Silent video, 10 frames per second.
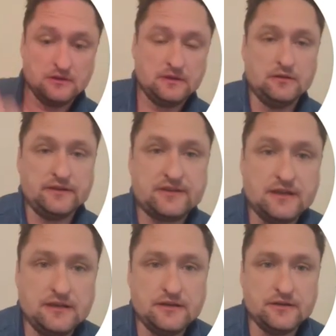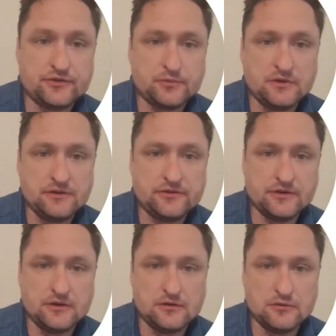let's get into this one.
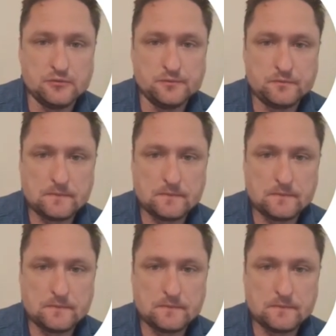So